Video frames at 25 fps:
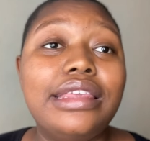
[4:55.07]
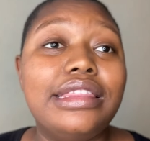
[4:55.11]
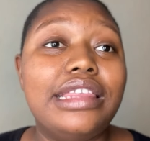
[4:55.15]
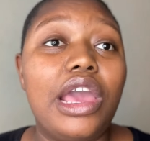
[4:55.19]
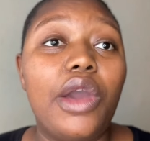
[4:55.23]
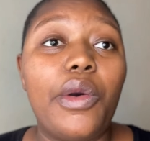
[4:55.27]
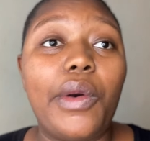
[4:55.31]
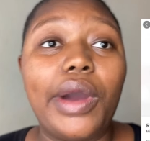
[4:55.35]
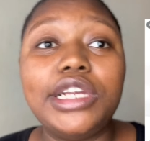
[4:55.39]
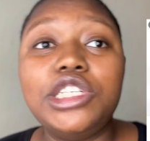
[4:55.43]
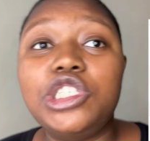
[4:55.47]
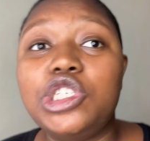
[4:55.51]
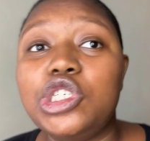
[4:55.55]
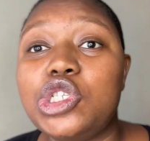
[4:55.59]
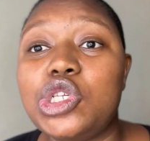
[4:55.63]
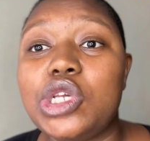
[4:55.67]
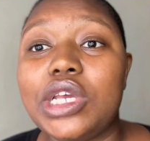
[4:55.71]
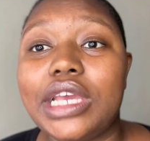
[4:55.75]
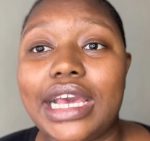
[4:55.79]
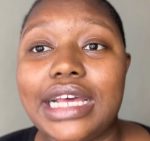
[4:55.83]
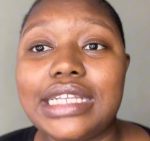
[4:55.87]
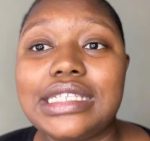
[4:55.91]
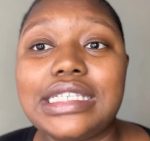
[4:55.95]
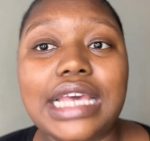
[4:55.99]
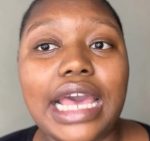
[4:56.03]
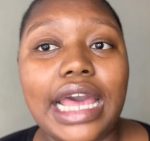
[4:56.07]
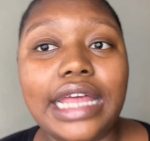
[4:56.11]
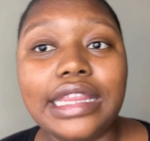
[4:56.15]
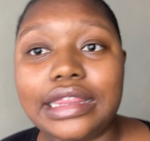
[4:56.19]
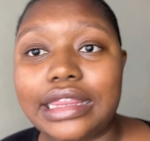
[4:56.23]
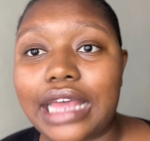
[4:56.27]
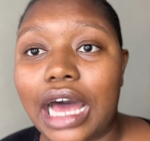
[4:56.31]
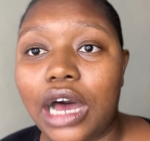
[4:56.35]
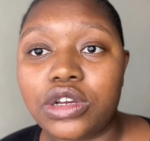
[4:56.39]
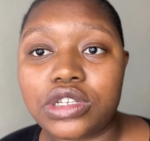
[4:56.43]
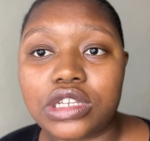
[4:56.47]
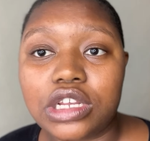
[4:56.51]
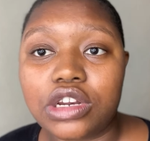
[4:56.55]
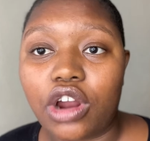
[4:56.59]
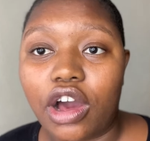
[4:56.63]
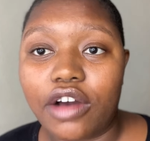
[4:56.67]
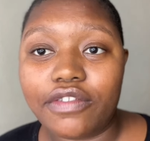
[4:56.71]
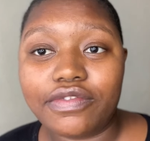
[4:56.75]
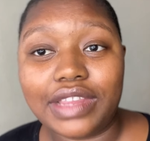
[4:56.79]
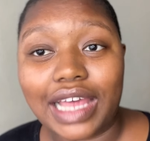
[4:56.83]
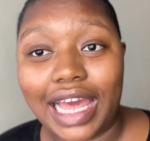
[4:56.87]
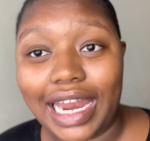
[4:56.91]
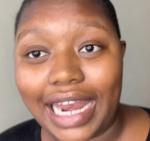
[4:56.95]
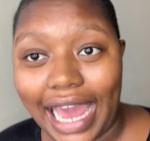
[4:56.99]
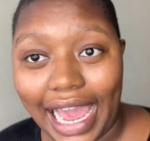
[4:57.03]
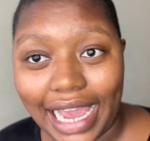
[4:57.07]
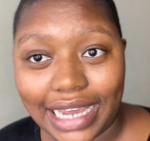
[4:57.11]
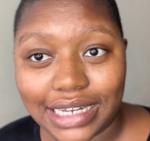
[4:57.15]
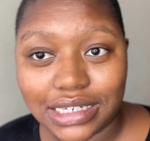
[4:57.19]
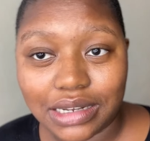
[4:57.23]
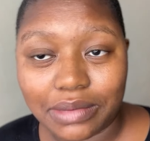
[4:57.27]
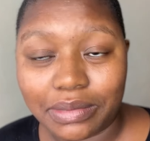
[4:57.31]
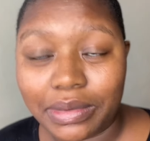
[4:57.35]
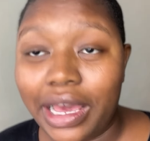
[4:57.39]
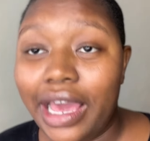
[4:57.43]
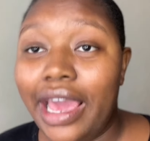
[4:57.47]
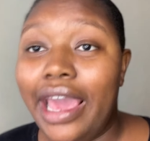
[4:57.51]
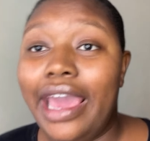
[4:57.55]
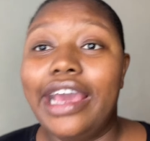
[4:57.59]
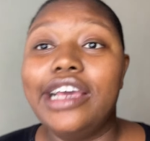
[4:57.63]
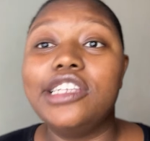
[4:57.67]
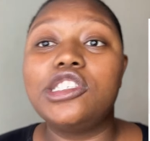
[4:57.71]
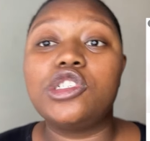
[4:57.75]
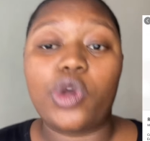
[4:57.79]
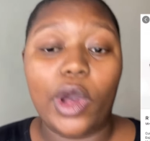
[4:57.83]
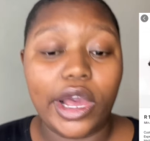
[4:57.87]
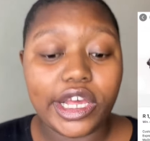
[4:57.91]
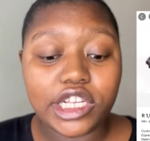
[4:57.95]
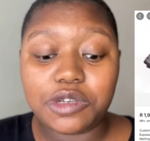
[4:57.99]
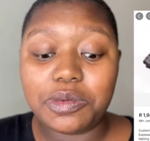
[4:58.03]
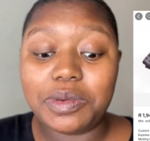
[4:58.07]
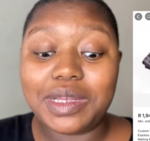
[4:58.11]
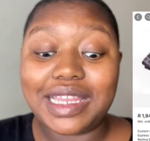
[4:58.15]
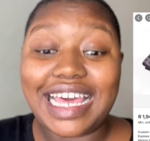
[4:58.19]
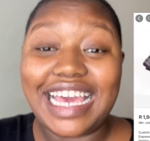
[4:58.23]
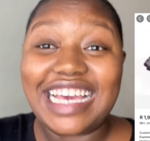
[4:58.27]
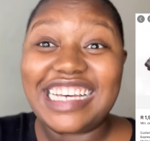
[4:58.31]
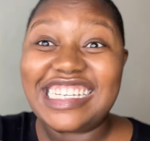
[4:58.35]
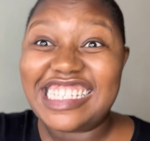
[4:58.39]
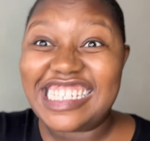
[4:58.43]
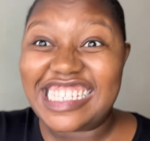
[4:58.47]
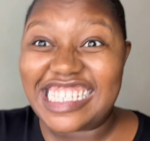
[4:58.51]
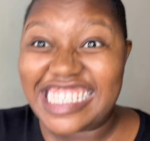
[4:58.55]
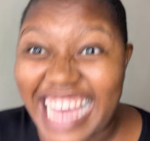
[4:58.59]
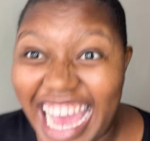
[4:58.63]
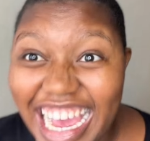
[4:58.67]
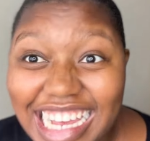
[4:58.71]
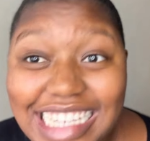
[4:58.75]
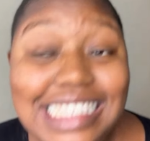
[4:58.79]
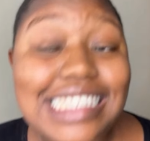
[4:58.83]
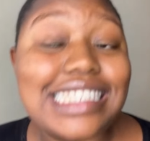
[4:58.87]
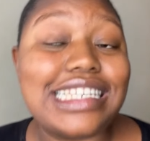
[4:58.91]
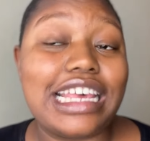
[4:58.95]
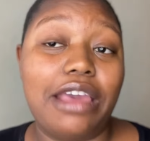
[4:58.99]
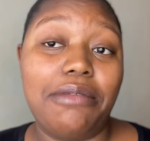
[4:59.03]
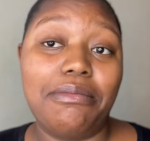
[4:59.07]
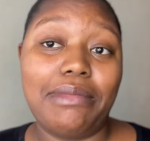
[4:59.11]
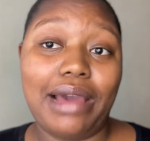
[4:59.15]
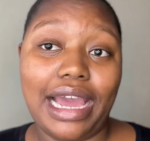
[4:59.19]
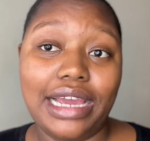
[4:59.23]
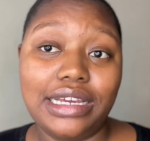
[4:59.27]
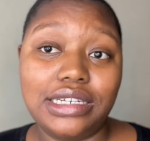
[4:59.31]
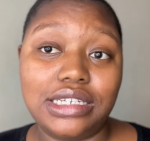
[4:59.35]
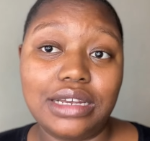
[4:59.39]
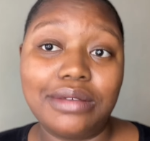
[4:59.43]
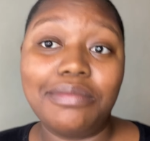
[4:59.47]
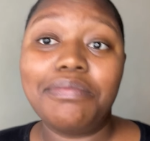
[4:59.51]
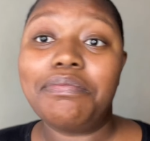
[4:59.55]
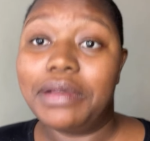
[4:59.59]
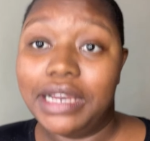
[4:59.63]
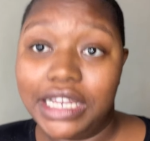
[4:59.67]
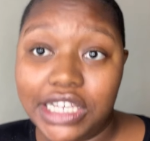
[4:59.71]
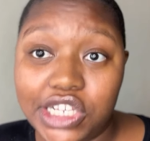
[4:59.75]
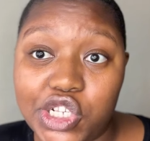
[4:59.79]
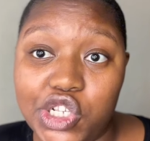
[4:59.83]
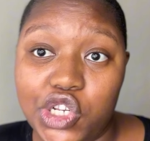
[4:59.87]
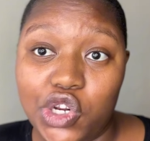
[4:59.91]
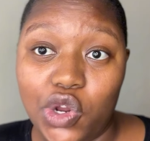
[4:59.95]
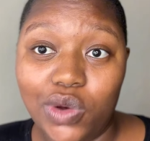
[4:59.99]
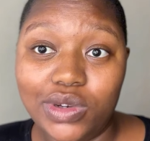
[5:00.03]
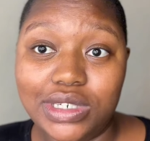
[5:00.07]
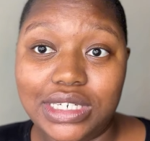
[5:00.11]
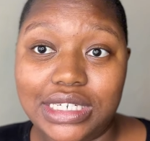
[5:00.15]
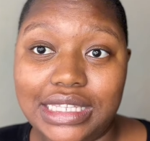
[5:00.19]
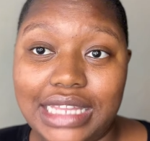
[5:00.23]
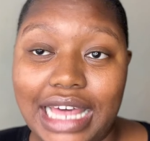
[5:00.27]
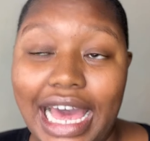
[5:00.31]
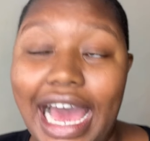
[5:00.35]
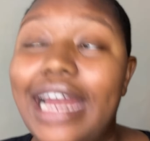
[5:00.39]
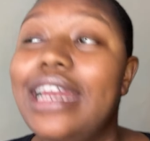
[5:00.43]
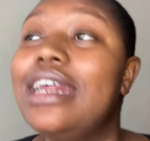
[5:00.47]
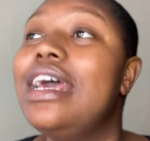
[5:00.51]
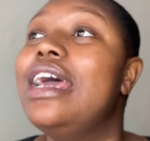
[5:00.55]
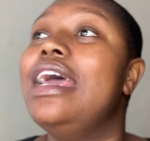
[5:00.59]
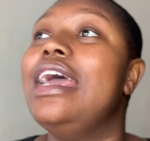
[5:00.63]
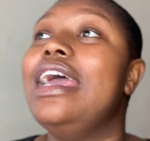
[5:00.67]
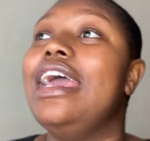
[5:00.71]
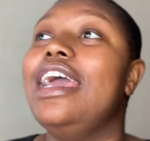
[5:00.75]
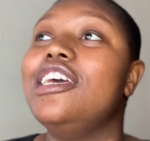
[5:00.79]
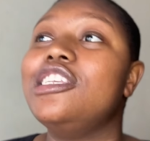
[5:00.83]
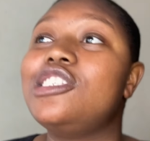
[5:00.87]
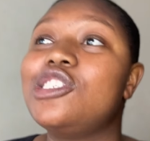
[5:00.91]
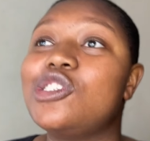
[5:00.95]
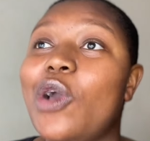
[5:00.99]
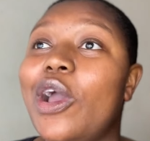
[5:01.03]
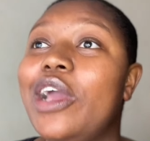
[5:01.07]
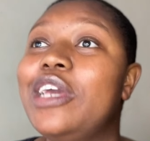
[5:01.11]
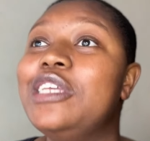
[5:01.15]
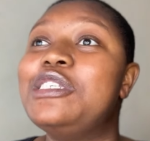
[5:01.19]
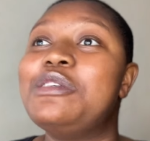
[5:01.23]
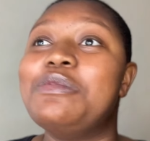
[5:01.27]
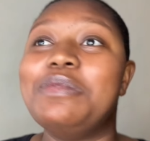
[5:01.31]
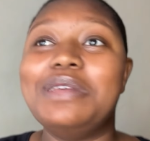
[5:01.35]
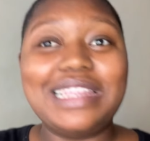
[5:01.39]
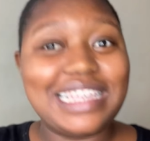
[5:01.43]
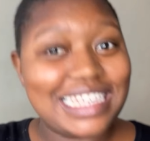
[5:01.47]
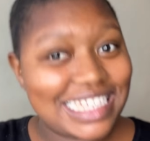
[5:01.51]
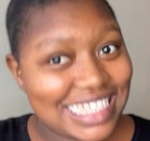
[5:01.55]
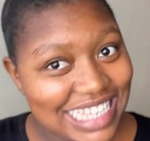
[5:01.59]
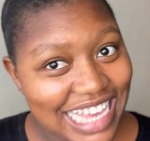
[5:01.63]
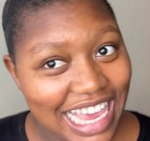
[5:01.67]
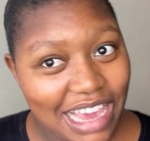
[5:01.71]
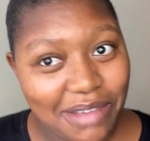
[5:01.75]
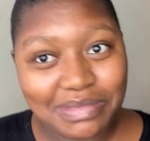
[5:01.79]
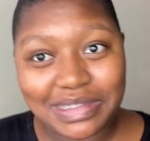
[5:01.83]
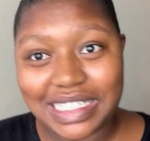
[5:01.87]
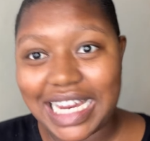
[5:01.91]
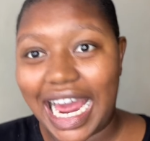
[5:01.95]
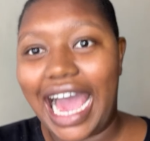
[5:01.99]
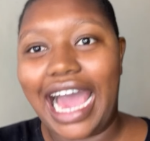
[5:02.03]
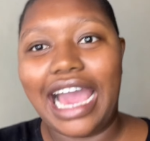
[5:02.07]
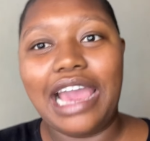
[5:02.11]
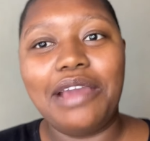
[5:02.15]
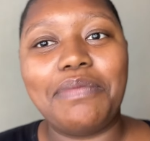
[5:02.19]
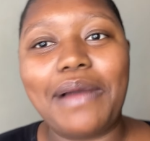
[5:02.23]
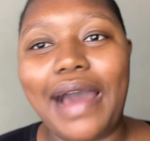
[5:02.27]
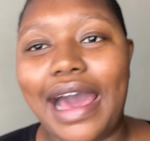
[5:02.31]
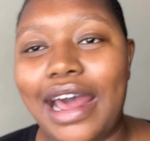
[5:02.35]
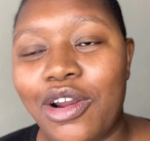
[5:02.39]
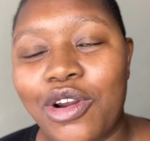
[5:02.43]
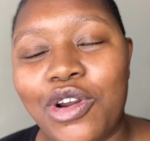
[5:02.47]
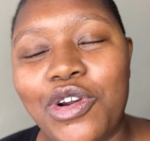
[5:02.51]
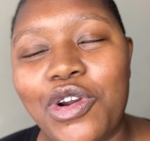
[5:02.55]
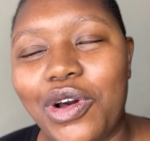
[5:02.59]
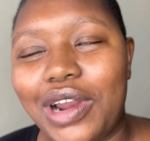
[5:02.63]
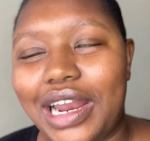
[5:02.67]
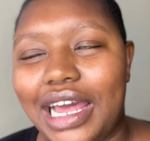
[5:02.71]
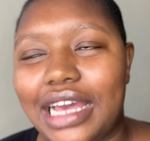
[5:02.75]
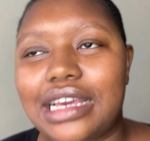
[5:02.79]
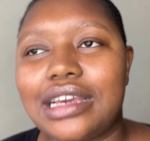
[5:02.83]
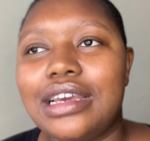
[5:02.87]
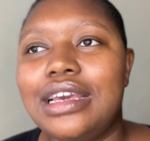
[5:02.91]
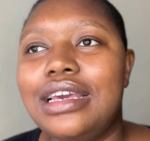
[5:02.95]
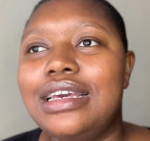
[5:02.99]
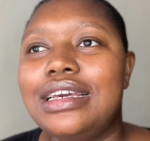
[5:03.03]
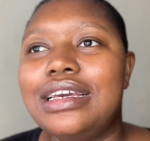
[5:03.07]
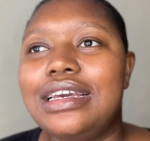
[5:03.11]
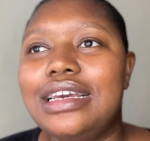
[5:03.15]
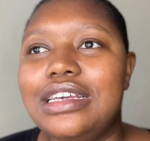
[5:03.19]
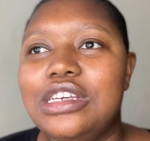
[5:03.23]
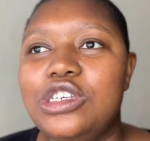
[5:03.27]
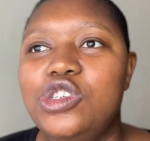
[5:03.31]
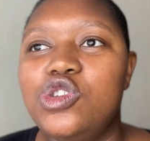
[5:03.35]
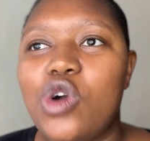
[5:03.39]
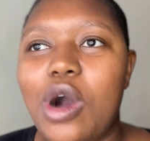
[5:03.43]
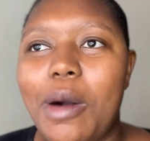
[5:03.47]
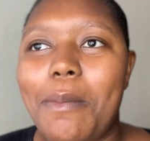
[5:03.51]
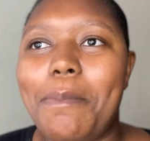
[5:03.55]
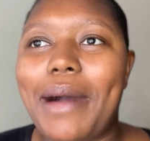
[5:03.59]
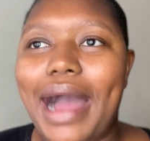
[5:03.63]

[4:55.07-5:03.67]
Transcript: they want you to get 10,000 of that item. It's going to be the exact same item. Please note that it's going to be the same type. I don't know, like you're